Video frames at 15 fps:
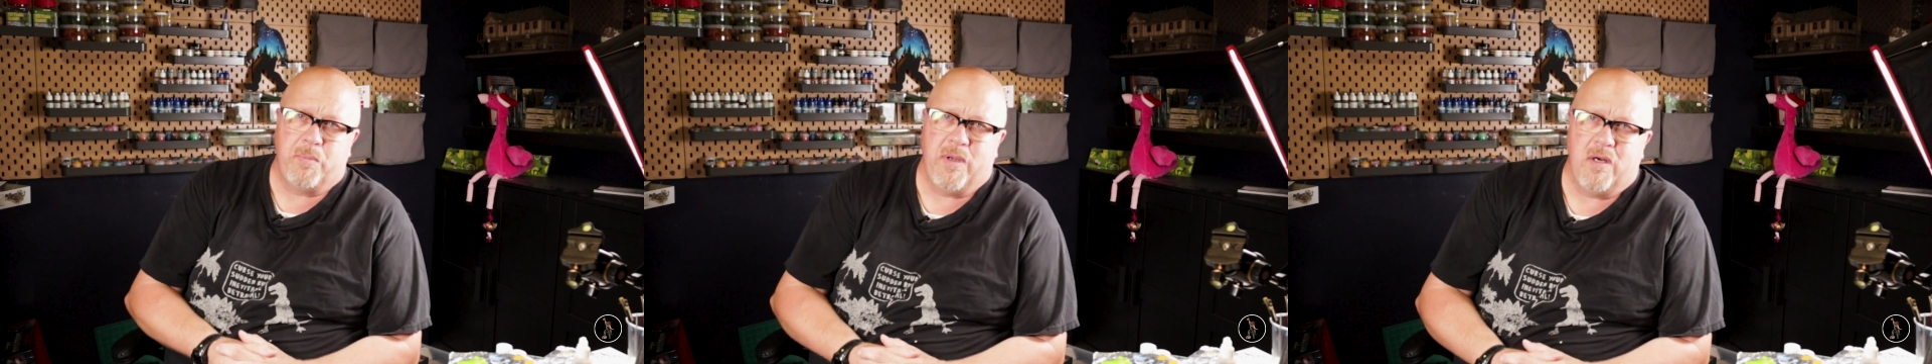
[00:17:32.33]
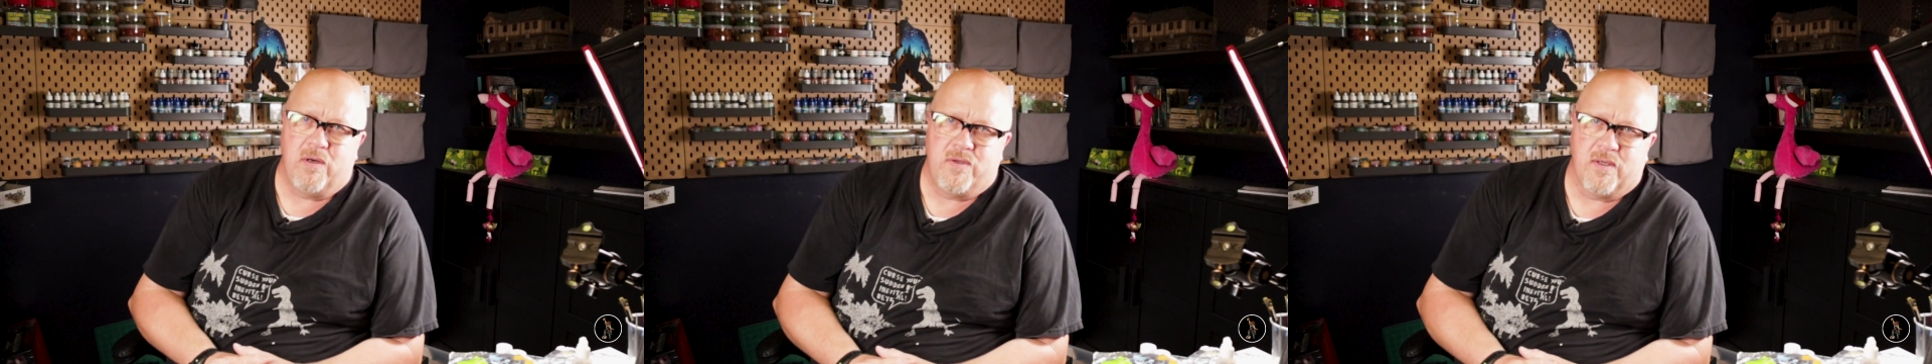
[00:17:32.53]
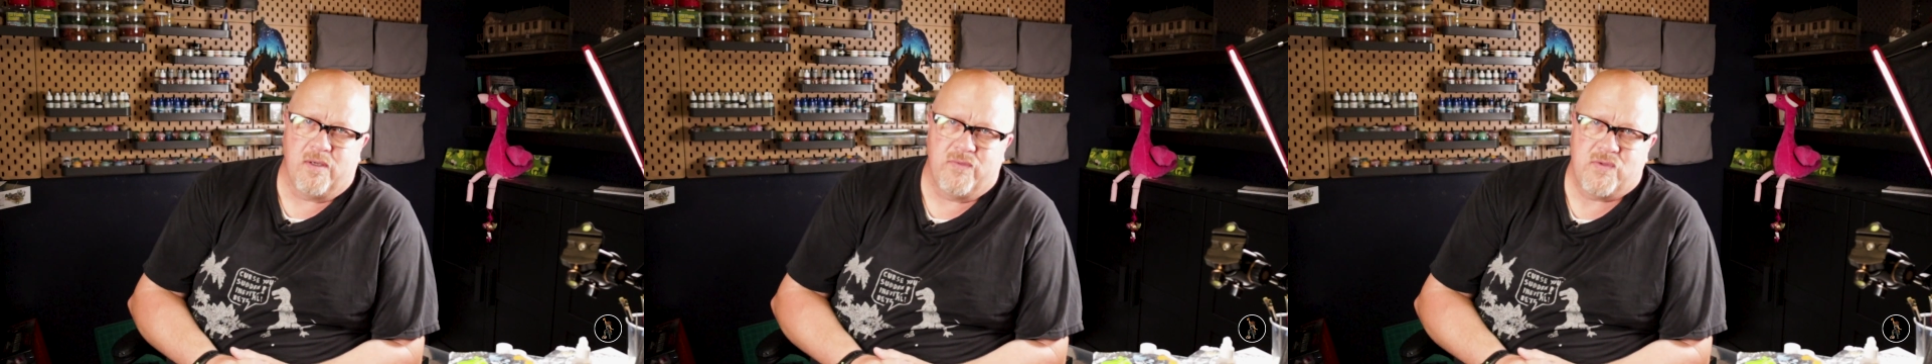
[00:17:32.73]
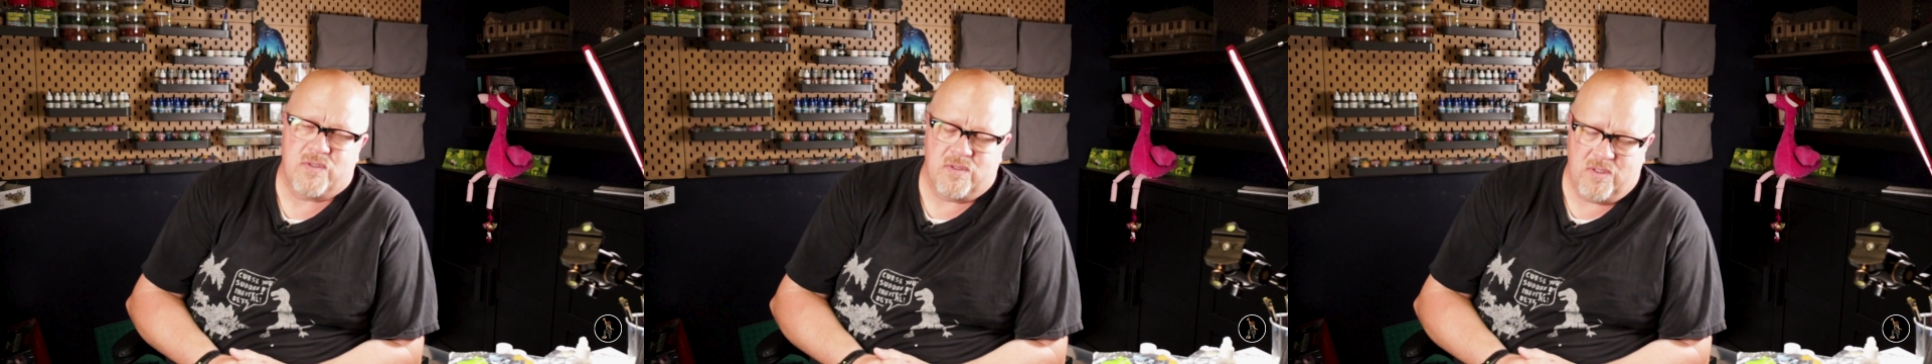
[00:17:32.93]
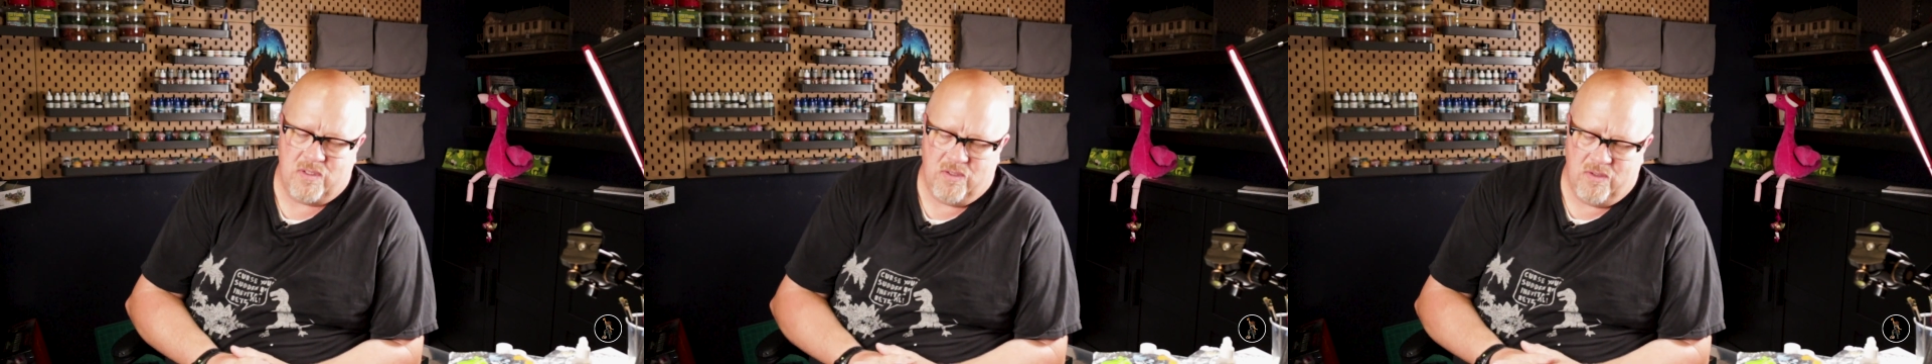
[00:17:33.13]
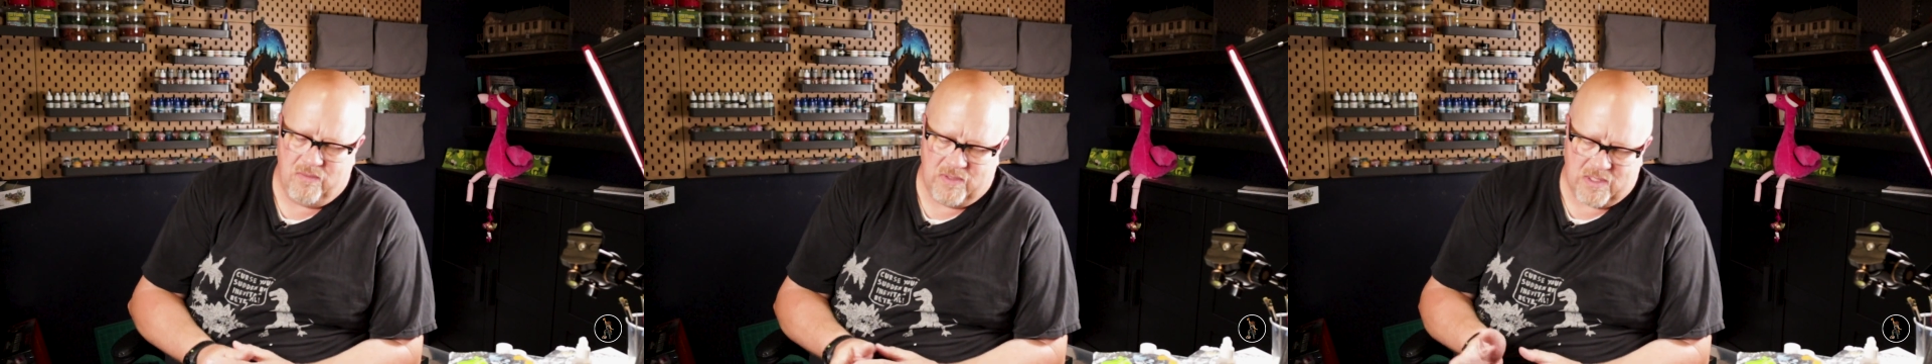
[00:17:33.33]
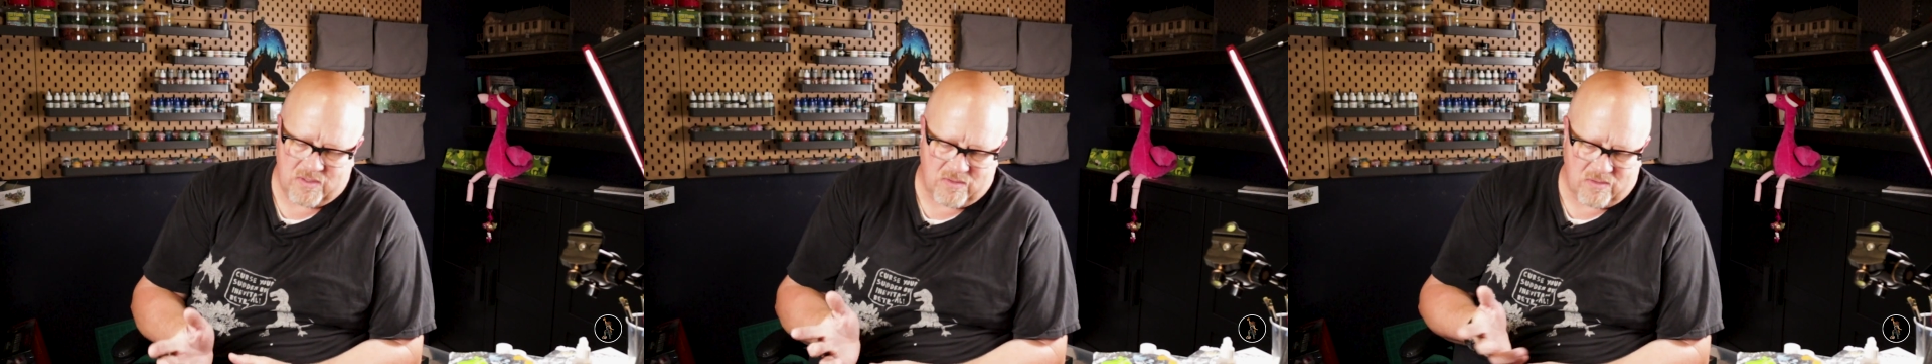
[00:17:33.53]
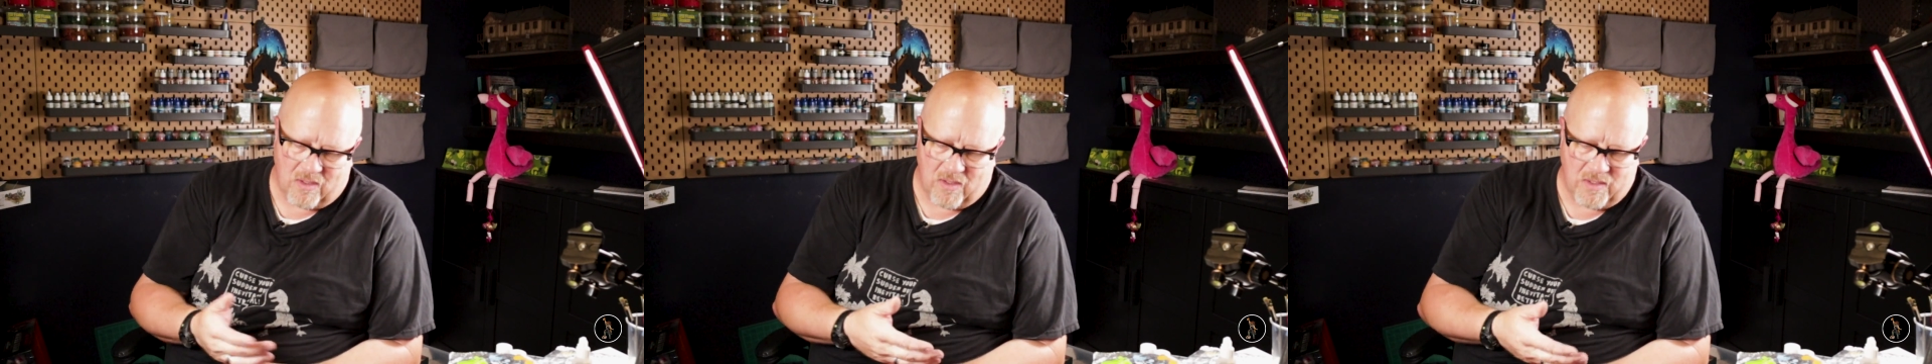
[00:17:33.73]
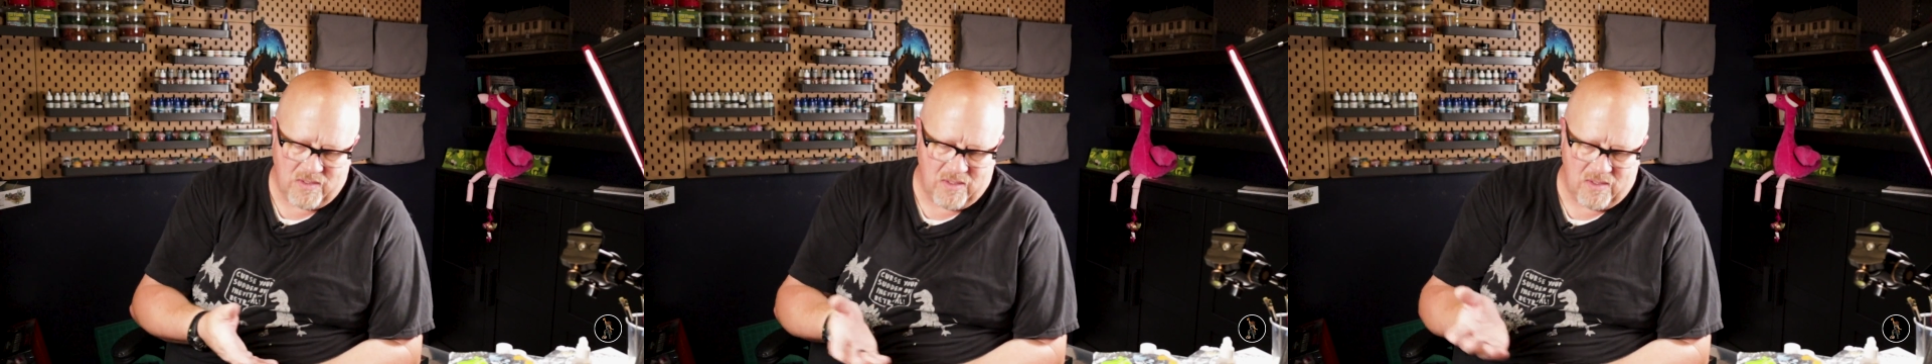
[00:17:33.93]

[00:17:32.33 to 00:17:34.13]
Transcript: painter tufts, and that's all I